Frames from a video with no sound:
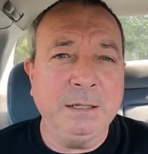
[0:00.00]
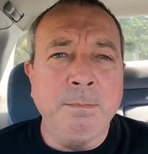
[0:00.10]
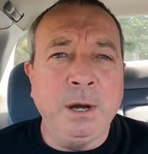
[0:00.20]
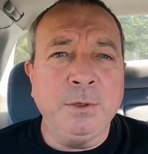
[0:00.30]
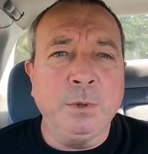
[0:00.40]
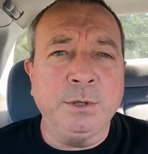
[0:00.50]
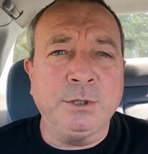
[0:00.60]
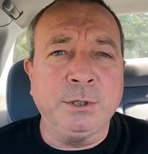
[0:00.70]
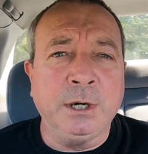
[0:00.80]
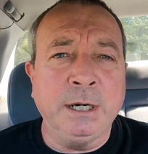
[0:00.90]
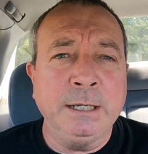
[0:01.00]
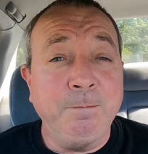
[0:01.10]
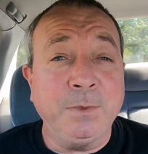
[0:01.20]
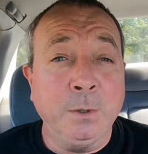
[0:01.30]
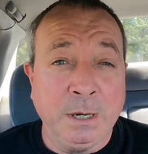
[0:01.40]
Both worth a try.
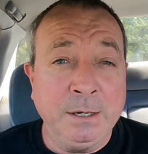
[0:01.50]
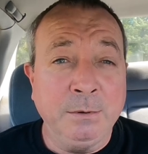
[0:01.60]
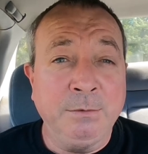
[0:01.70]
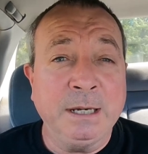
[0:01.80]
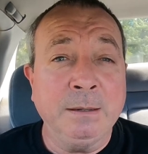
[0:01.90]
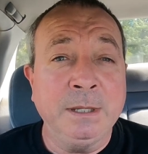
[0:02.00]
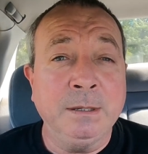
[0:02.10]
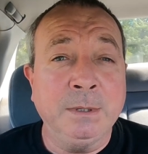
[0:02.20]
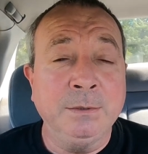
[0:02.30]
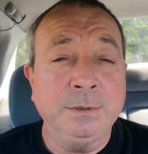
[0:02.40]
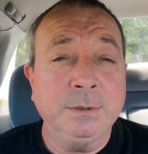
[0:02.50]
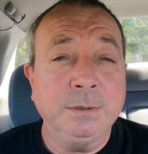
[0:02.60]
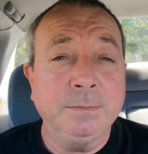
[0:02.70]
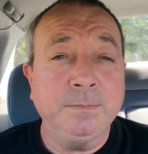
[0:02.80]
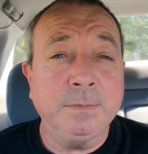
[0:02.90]
The one I would recommend the most,
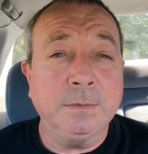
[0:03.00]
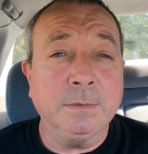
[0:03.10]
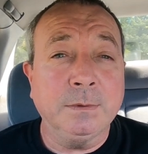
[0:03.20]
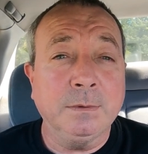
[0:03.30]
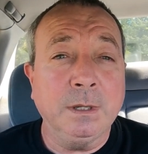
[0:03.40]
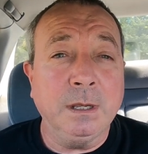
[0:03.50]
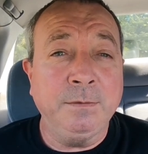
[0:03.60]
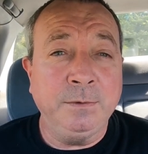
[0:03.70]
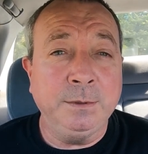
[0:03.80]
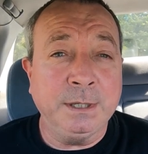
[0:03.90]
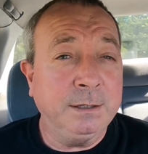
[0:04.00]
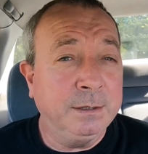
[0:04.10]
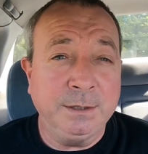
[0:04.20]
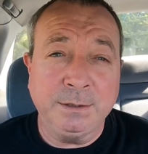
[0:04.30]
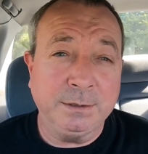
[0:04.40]
if you take
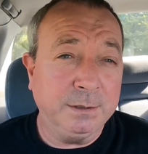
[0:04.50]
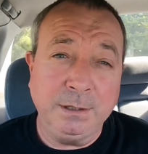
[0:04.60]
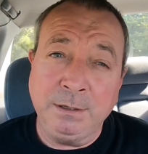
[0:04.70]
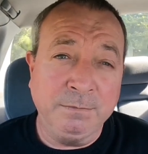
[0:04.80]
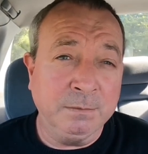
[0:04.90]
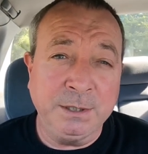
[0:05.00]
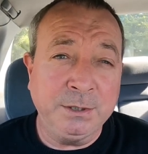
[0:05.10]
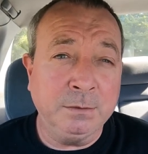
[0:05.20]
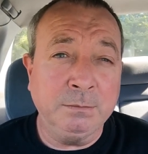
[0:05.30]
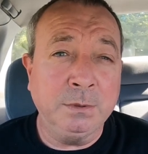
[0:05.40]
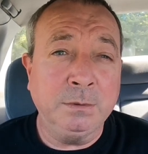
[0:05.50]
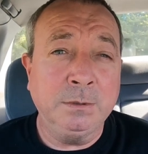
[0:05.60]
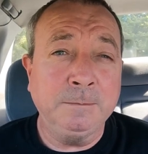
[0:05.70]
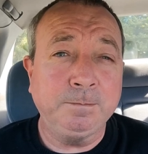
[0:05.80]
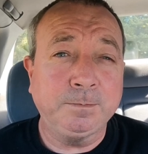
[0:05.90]
this information on board.
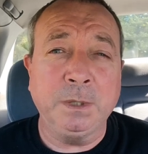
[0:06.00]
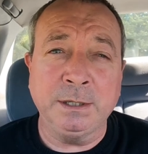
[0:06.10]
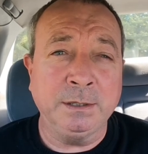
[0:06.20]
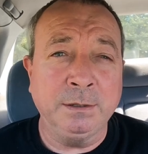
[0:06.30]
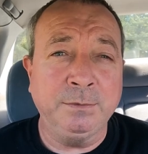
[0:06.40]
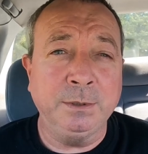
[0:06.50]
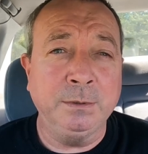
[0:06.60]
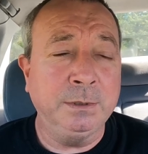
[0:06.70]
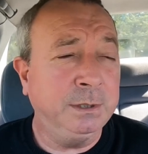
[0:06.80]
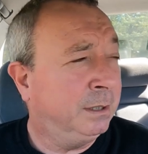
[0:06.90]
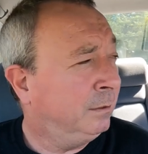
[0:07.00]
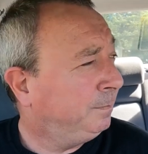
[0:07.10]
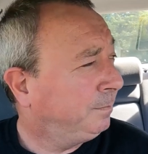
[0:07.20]
I don't know if you do or you don't.